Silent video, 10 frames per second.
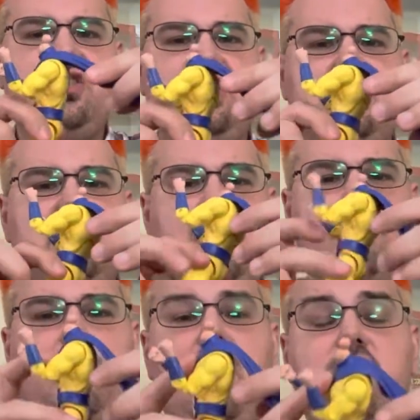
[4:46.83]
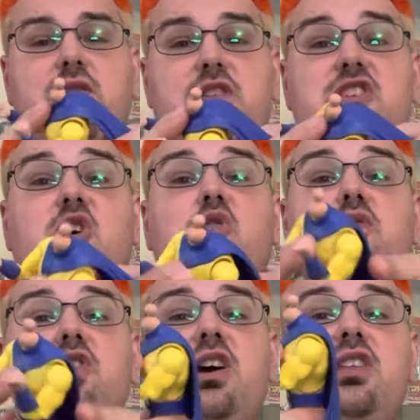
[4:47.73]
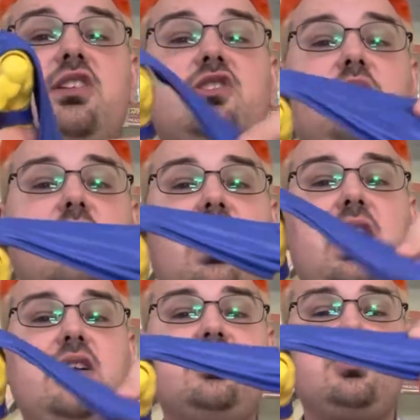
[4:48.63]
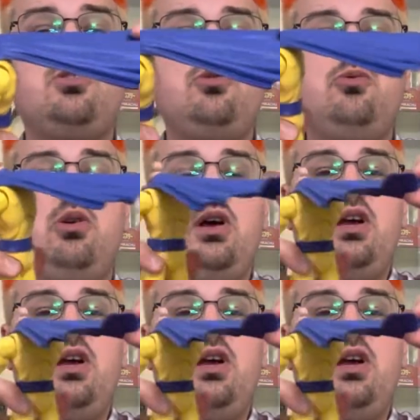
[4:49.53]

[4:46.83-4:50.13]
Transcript: just part of this overlay that's going onto